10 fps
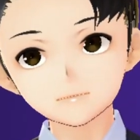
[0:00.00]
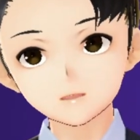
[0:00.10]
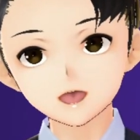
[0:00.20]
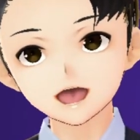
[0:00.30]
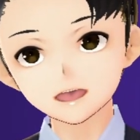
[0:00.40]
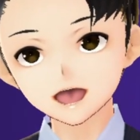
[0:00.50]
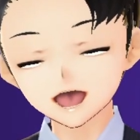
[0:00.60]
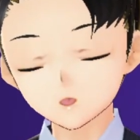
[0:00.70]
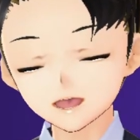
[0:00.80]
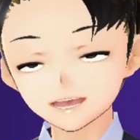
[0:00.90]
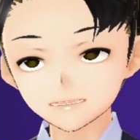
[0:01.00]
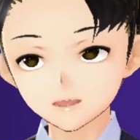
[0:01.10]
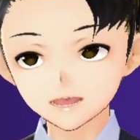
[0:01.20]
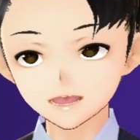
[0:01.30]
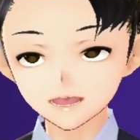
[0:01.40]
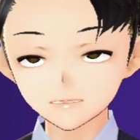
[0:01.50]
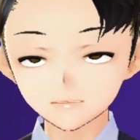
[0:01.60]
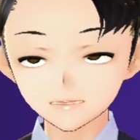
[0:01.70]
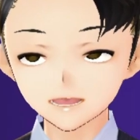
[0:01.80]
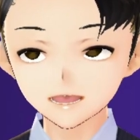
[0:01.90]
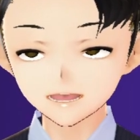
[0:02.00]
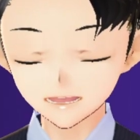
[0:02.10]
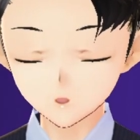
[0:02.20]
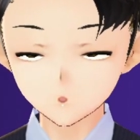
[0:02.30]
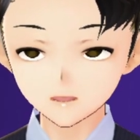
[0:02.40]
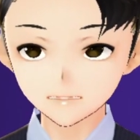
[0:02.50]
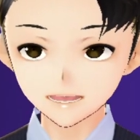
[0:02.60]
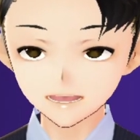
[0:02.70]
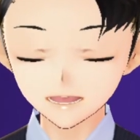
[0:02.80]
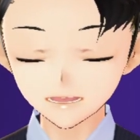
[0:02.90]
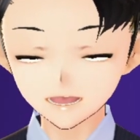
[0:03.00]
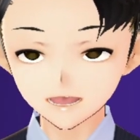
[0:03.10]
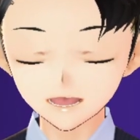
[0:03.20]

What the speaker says: All right, lastly, can you do this activity?